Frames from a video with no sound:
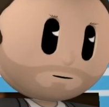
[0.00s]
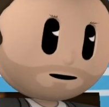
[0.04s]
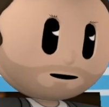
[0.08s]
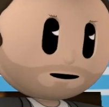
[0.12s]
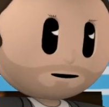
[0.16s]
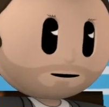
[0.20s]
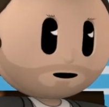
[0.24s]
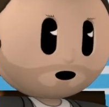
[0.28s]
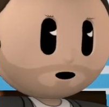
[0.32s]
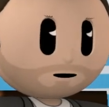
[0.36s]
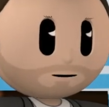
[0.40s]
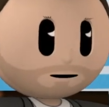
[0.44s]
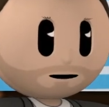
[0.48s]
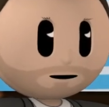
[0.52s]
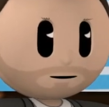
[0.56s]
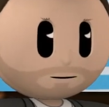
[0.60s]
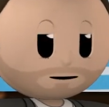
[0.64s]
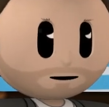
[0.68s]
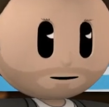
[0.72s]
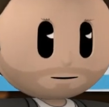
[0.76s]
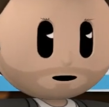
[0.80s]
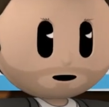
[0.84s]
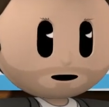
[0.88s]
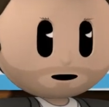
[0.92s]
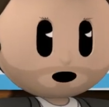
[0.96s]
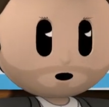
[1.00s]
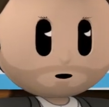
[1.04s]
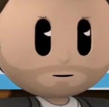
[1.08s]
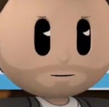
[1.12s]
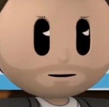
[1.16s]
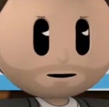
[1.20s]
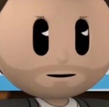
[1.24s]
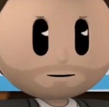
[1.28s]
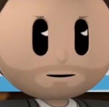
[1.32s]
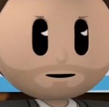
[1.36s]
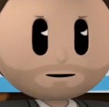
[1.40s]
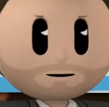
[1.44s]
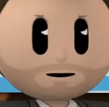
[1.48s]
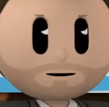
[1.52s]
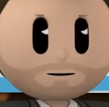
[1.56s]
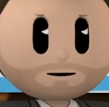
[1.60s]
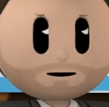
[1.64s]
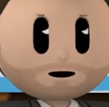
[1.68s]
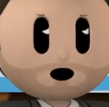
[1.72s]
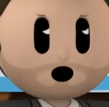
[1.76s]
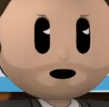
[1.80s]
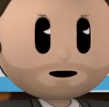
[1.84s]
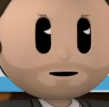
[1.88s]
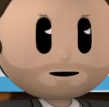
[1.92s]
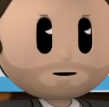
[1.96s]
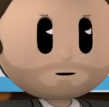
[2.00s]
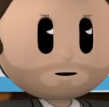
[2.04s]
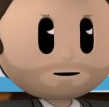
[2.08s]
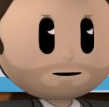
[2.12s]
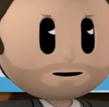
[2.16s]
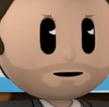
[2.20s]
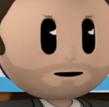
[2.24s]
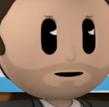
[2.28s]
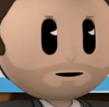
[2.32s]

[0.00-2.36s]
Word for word: Because this is a narcissist's top trick